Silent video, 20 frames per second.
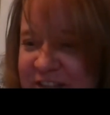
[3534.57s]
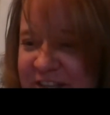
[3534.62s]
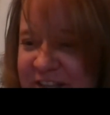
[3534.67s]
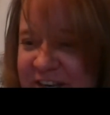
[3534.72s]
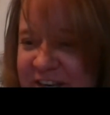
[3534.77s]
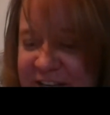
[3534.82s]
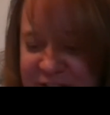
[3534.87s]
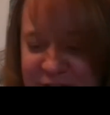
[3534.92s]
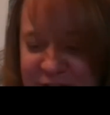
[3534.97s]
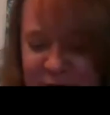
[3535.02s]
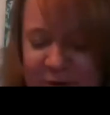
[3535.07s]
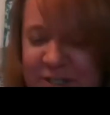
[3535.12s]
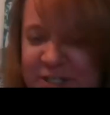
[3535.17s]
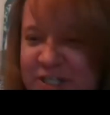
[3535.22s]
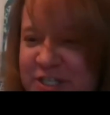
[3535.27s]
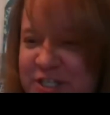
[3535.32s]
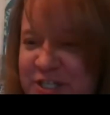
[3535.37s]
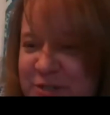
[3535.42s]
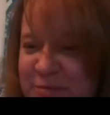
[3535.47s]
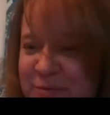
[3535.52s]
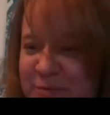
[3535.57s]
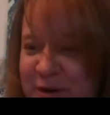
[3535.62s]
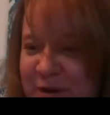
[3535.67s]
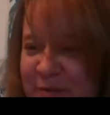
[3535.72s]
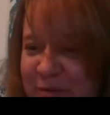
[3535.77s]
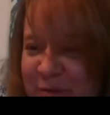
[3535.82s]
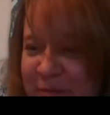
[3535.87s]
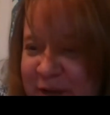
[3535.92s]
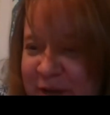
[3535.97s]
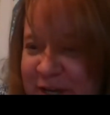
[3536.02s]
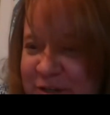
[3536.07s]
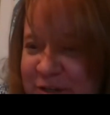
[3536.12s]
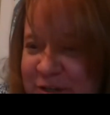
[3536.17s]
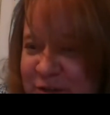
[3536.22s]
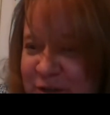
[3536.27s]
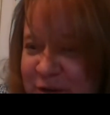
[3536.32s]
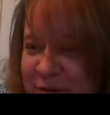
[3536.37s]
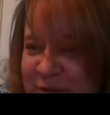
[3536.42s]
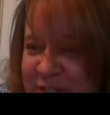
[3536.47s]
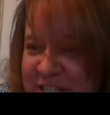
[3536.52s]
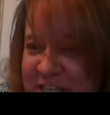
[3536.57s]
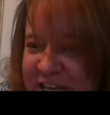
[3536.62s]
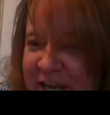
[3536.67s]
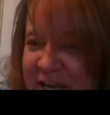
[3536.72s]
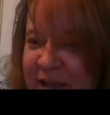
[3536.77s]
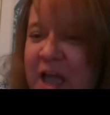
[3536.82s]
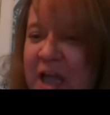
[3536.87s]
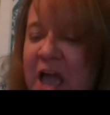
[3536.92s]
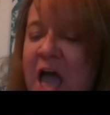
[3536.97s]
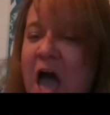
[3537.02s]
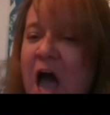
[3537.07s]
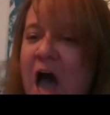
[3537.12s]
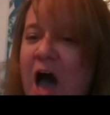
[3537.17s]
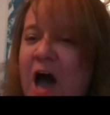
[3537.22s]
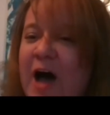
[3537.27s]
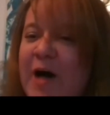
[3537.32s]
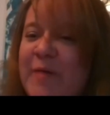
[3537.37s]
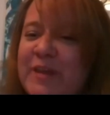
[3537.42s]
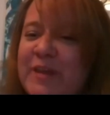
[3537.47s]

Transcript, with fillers: the next question just went up the page hold on one second um,